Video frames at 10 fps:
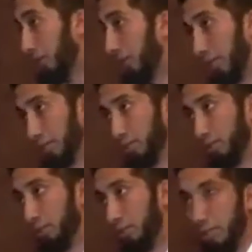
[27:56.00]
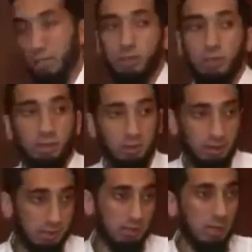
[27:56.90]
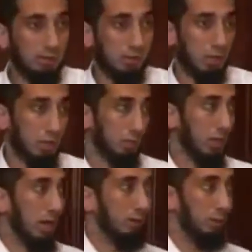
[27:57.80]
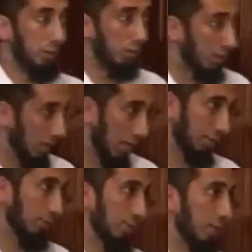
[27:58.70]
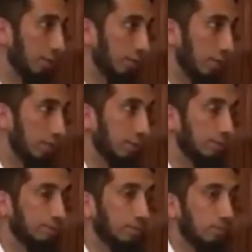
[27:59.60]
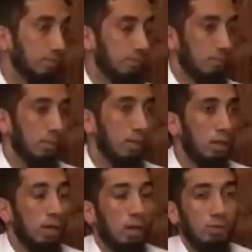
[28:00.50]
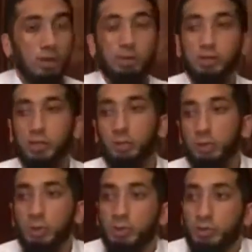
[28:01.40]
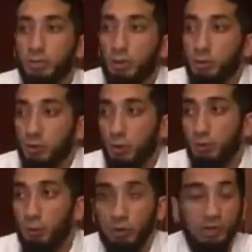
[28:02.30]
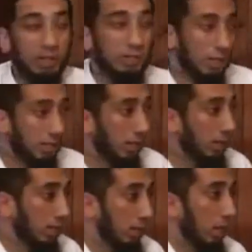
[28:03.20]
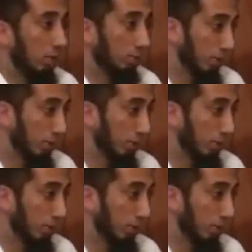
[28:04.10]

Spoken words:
to the next section, the next conversation I want to have with you as a result of this. What I want to share with you is the most important agenda of